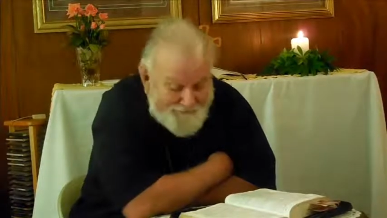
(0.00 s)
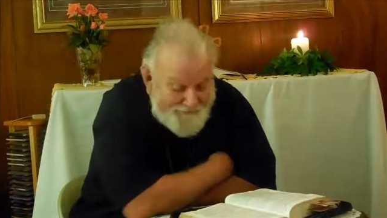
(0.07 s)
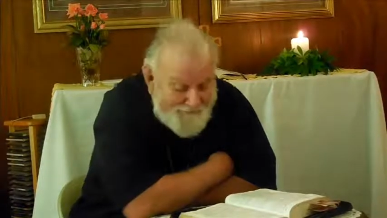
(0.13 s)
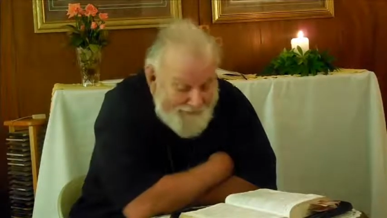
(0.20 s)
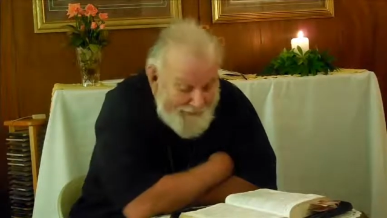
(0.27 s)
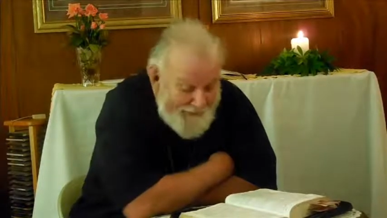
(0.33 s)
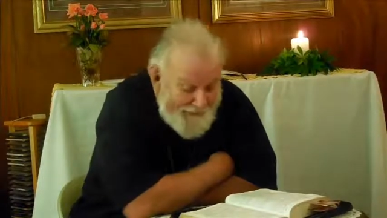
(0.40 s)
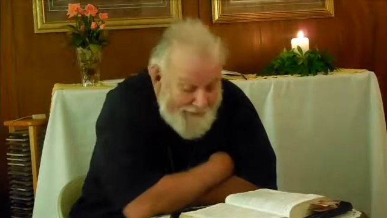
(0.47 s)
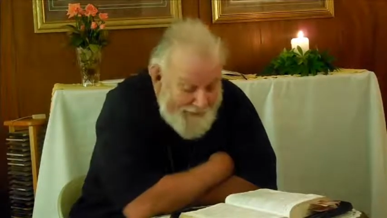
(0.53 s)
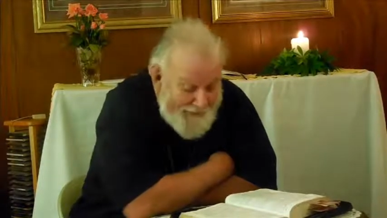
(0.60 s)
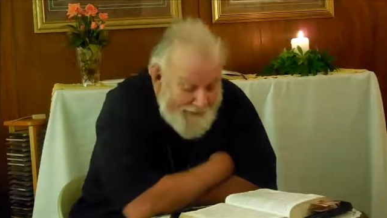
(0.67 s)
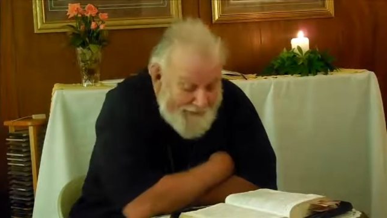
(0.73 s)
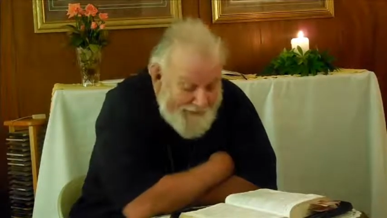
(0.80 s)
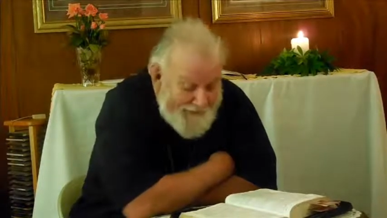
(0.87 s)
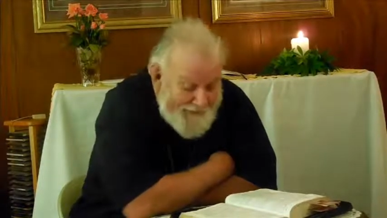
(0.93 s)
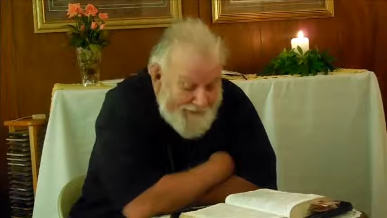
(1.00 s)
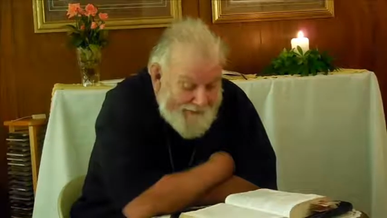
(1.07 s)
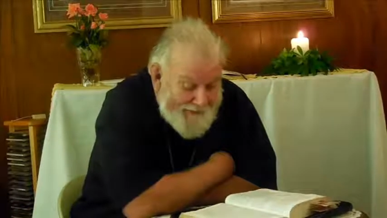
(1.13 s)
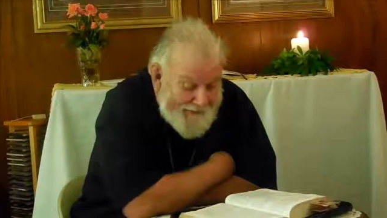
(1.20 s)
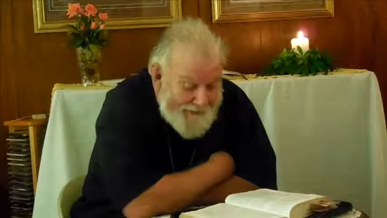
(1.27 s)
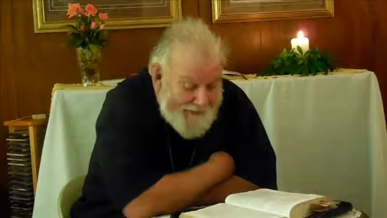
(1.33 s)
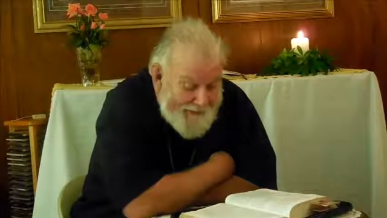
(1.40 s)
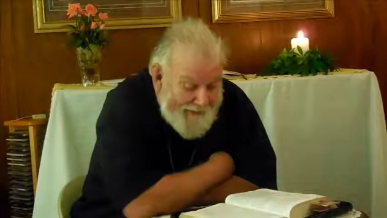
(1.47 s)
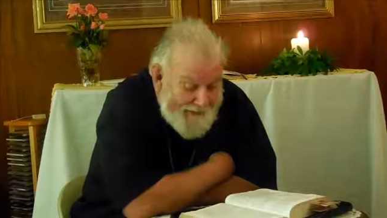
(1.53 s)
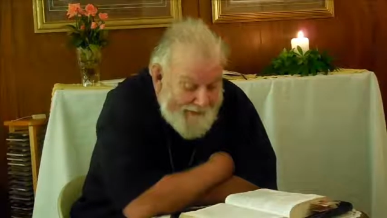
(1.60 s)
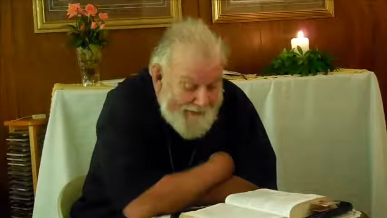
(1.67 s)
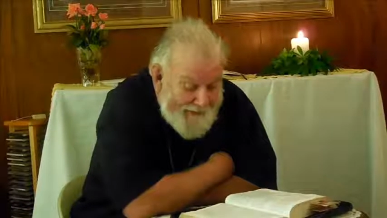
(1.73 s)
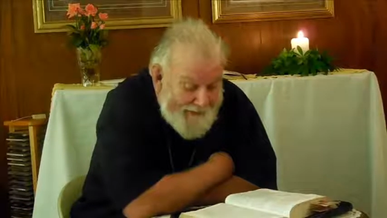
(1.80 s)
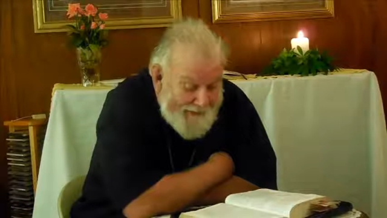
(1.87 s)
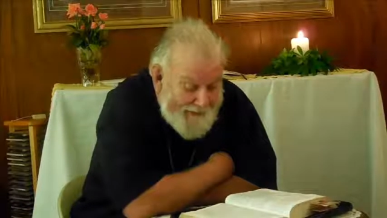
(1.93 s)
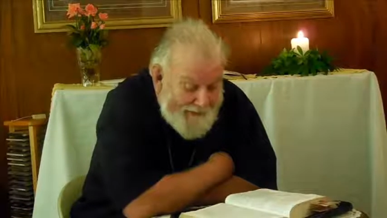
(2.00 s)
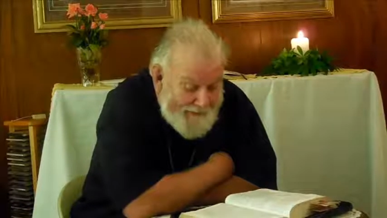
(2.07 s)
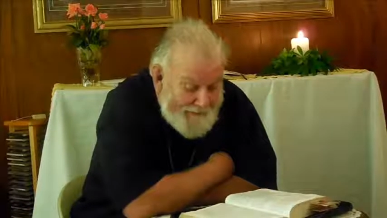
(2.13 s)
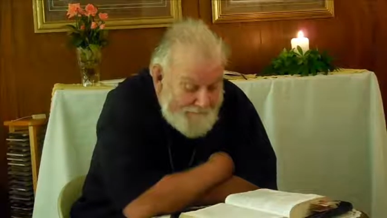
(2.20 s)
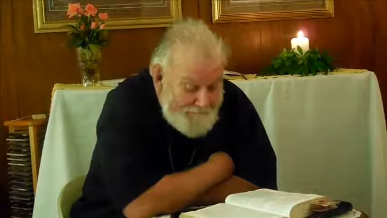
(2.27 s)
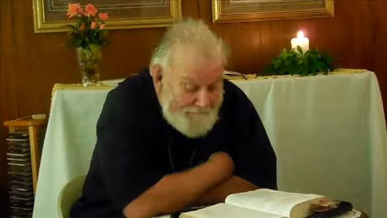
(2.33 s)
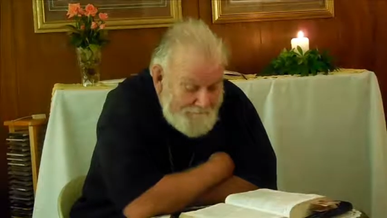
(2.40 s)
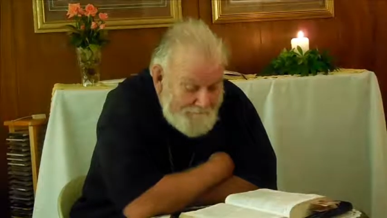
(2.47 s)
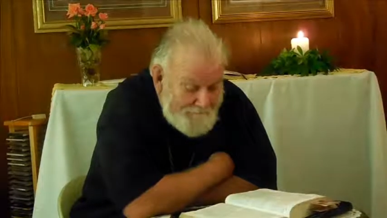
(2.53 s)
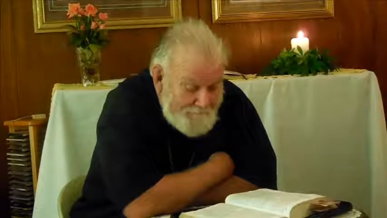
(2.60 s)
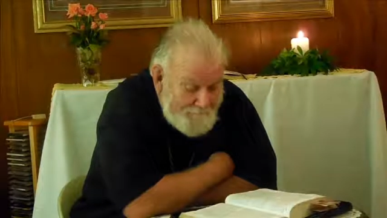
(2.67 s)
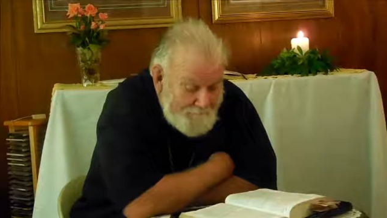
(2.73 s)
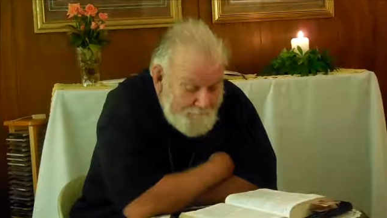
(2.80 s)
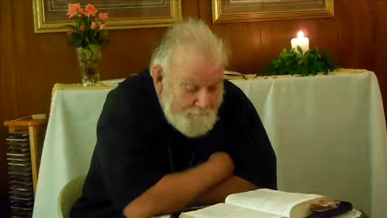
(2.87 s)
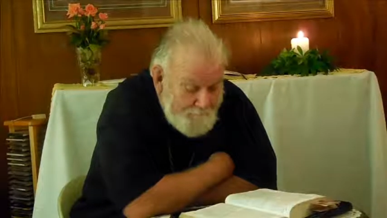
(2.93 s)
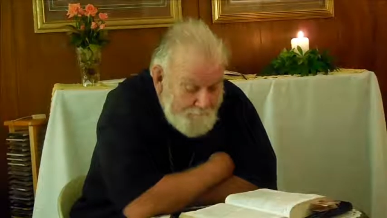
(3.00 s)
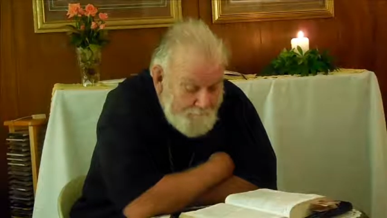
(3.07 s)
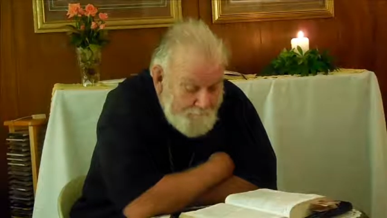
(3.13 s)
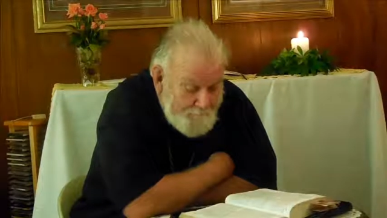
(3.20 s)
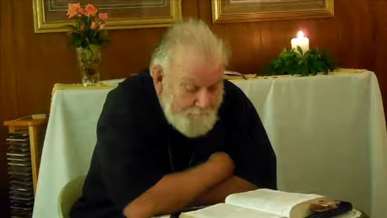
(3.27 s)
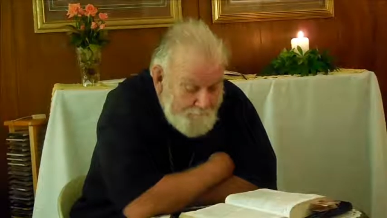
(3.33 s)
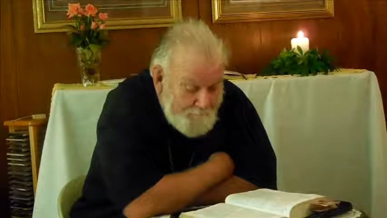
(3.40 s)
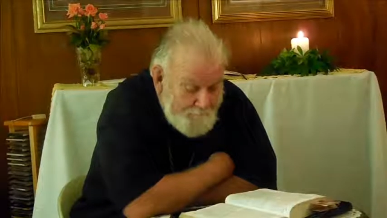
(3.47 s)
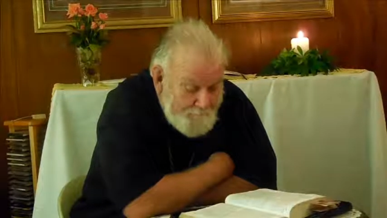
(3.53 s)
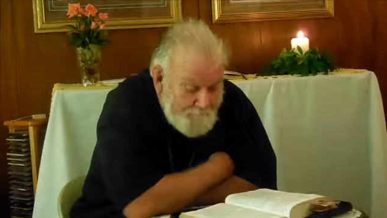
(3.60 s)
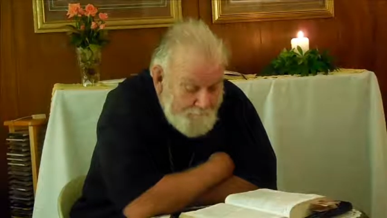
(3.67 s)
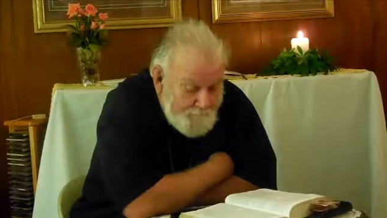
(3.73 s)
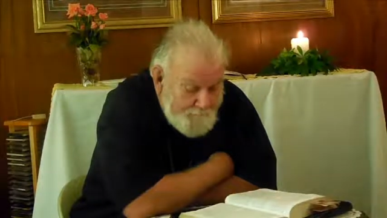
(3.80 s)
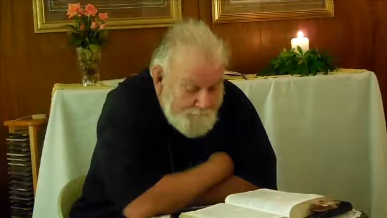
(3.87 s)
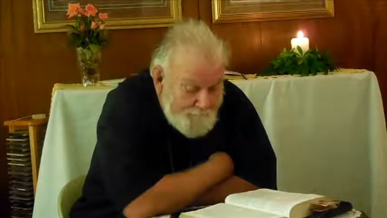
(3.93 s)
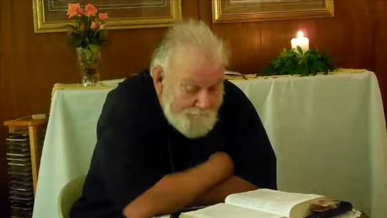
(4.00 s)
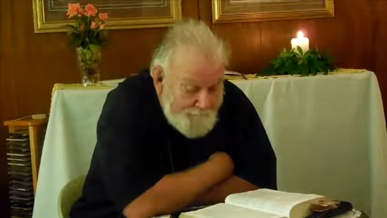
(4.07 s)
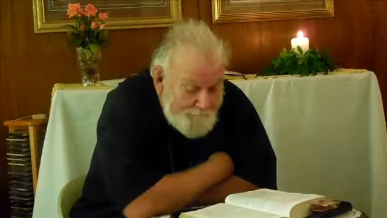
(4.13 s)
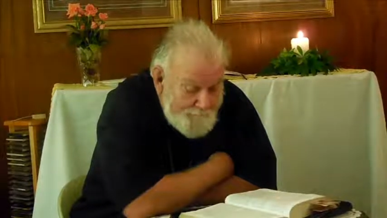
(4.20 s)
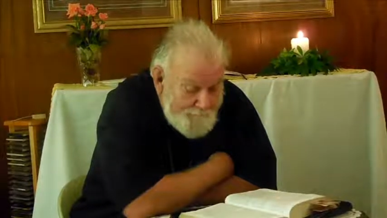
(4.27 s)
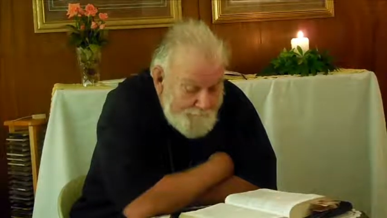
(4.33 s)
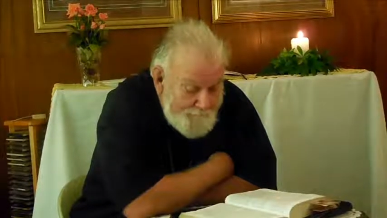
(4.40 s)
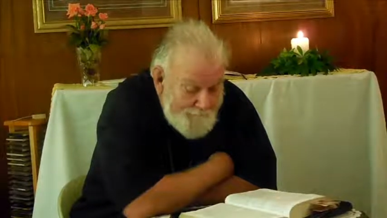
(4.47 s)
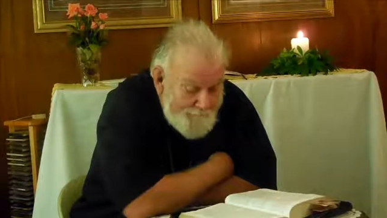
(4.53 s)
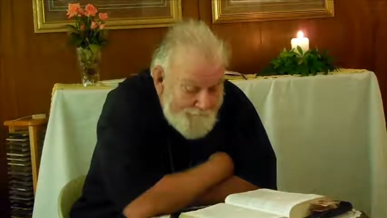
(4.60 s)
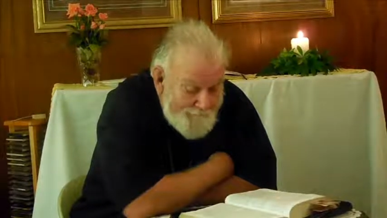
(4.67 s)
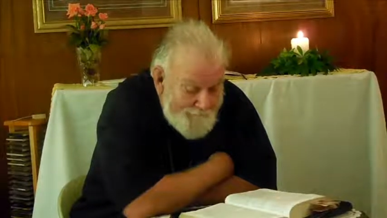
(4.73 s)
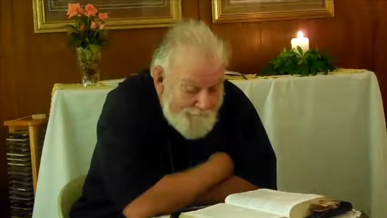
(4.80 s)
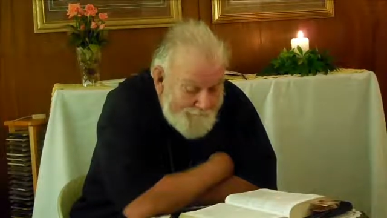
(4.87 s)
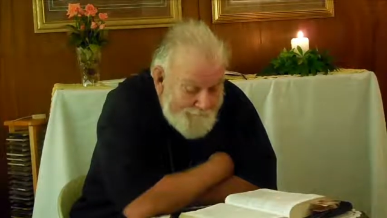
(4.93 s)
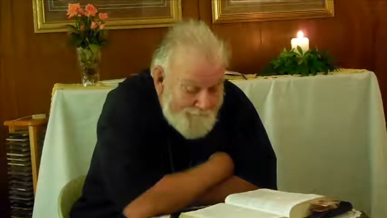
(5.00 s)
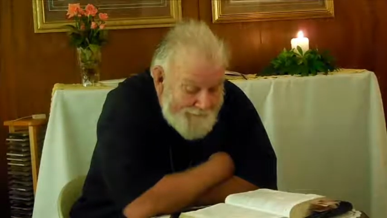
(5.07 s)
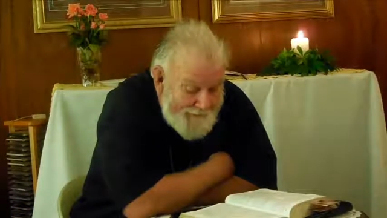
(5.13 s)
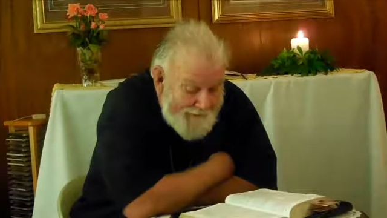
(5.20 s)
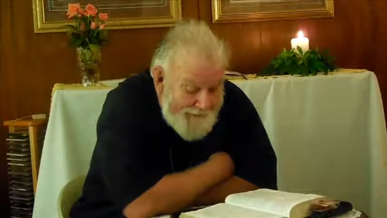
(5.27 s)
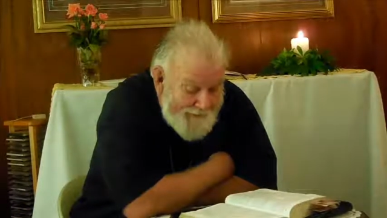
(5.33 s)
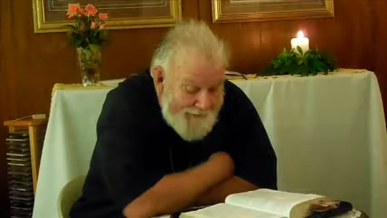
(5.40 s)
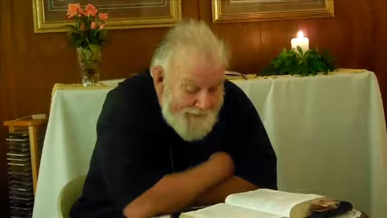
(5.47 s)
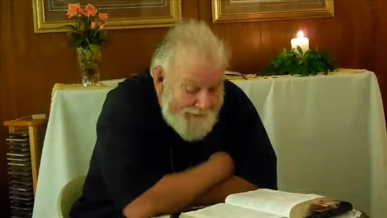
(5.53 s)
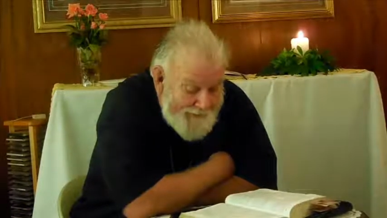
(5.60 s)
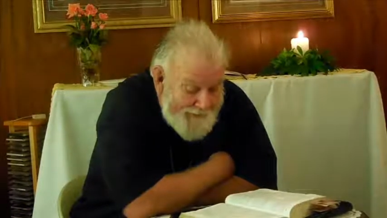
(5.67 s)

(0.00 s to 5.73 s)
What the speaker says: [no speech]